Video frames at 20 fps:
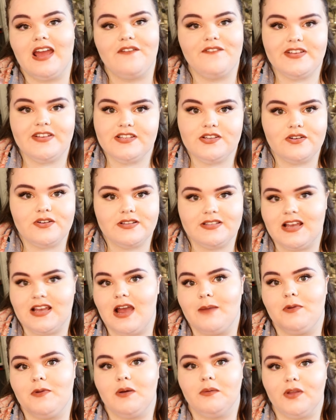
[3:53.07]
every single
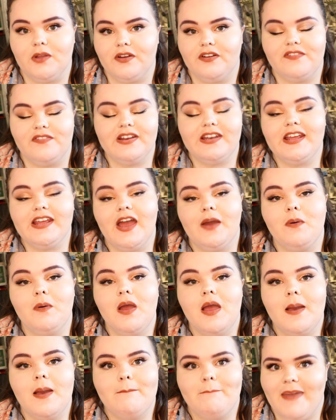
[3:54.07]
time we upload a video,
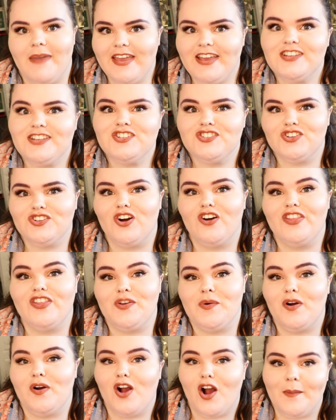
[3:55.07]
making sure that
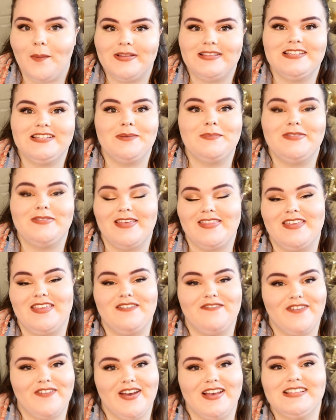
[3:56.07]
you are commenting within the
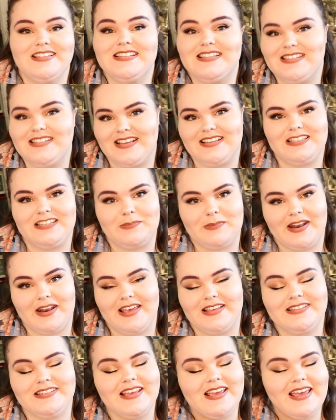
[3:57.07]
first 60
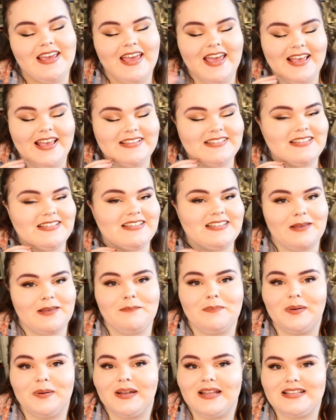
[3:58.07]
minutes. It's as
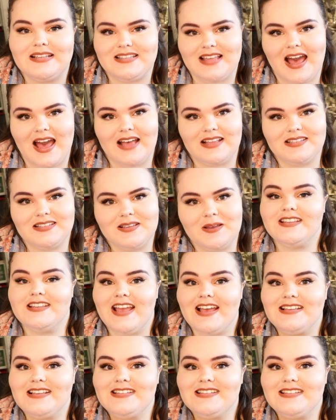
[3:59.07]
simple as that. So yeah,